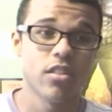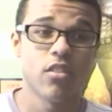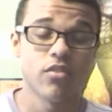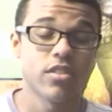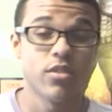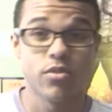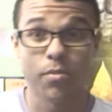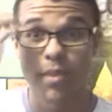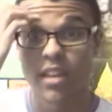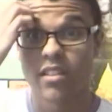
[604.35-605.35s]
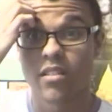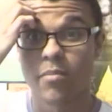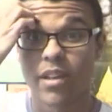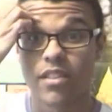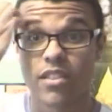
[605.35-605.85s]
You know, obviously it was a big
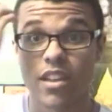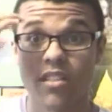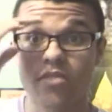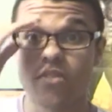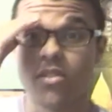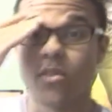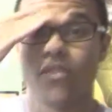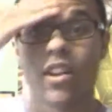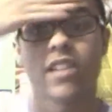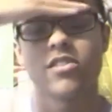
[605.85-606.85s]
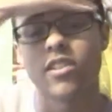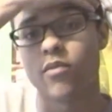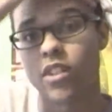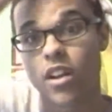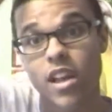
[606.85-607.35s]
thing to do with the last
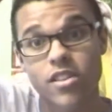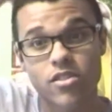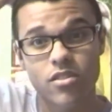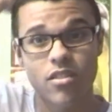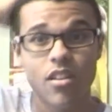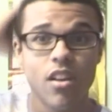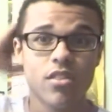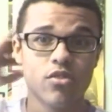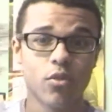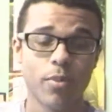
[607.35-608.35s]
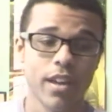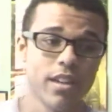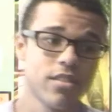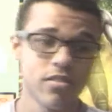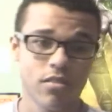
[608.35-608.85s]
general election, which took
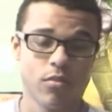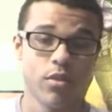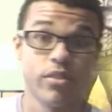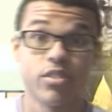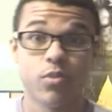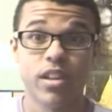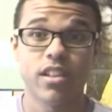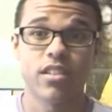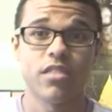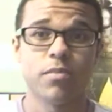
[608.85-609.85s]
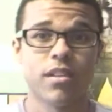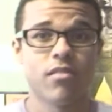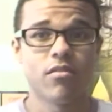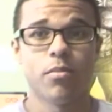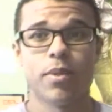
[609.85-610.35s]
place, well, this week, and it's
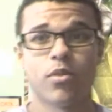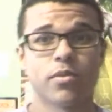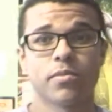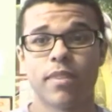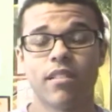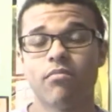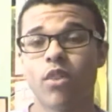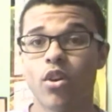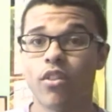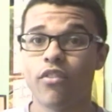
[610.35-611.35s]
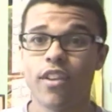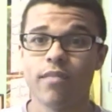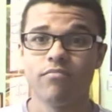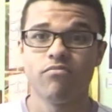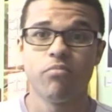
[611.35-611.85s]
been, the build-up's been going on for
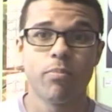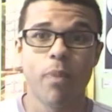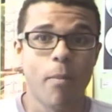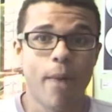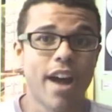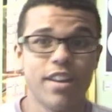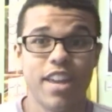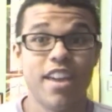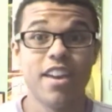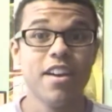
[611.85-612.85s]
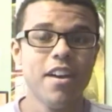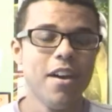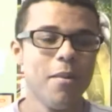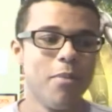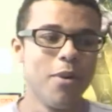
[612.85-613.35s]
about a year,
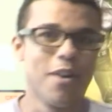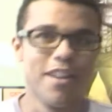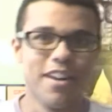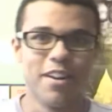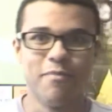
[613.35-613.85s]
but